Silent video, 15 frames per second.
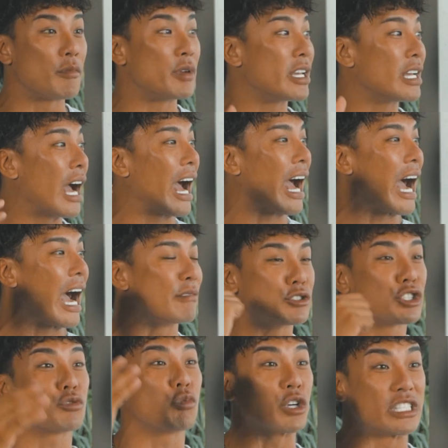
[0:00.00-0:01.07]
me, I
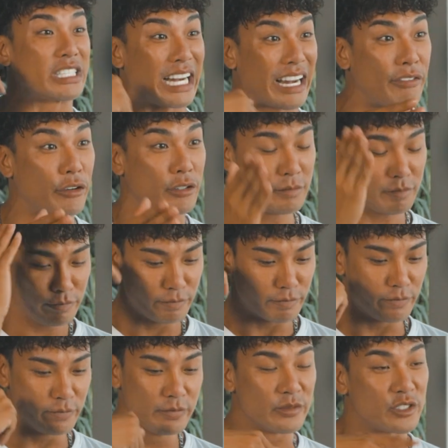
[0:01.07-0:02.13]
just want to deliver,
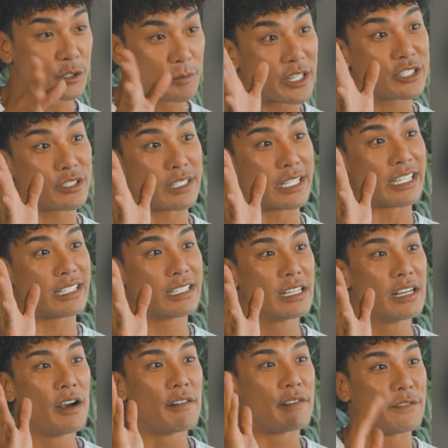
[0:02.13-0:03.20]
especially
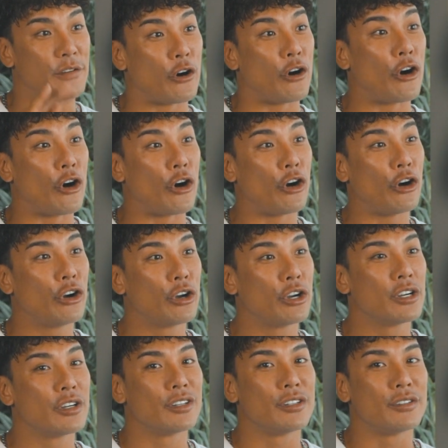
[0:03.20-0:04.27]
for
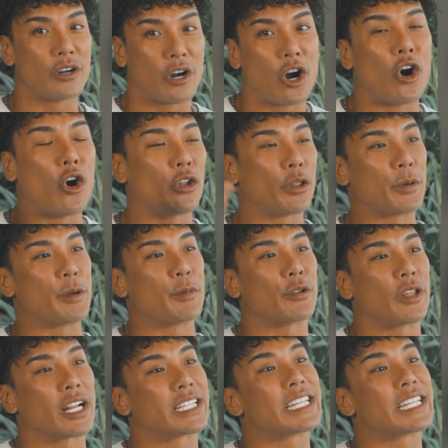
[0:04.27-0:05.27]
all the people that are